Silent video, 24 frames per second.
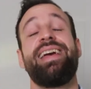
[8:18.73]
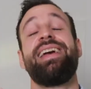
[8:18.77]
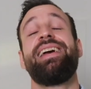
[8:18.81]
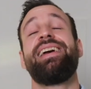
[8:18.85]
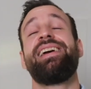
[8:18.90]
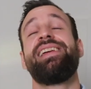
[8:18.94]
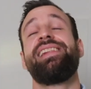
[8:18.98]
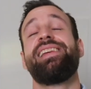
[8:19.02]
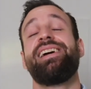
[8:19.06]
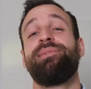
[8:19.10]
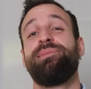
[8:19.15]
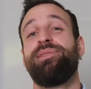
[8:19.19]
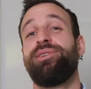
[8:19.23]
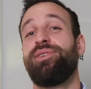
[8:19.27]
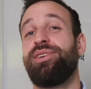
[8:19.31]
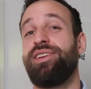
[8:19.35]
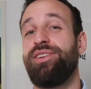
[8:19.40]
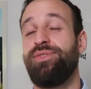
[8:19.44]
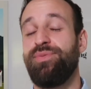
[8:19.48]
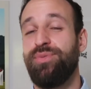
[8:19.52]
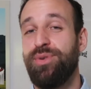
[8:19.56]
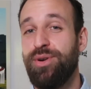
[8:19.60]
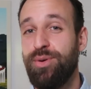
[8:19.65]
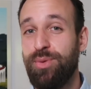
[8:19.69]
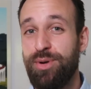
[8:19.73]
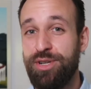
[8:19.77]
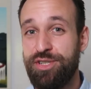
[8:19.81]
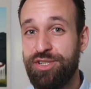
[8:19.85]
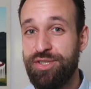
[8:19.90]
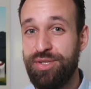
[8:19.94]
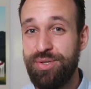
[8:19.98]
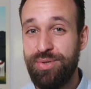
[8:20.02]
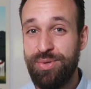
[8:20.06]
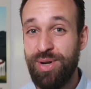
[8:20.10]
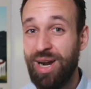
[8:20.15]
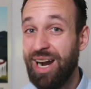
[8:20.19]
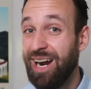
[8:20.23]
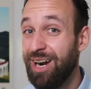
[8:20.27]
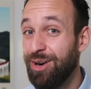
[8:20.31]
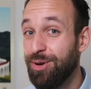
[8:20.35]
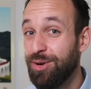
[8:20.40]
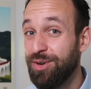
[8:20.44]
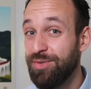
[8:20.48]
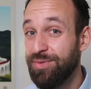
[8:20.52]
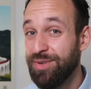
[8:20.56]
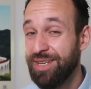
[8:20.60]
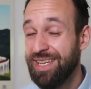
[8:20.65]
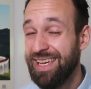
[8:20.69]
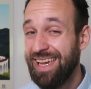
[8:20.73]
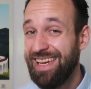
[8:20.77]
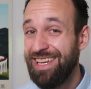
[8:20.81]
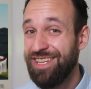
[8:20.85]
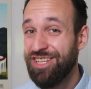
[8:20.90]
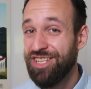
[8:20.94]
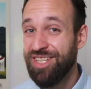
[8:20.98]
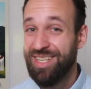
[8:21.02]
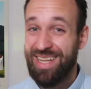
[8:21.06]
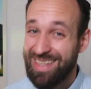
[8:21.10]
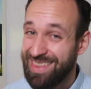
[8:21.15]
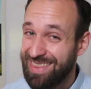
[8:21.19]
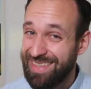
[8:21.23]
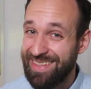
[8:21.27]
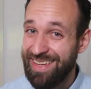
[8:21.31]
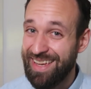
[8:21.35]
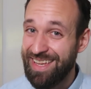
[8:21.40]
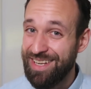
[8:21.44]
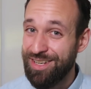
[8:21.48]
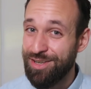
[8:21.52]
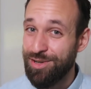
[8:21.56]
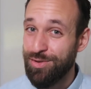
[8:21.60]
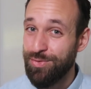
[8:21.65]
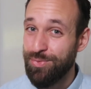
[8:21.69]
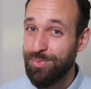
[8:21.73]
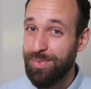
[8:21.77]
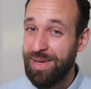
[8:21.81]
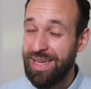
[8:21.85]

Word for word: and I'm looking forward to our vacation at the end of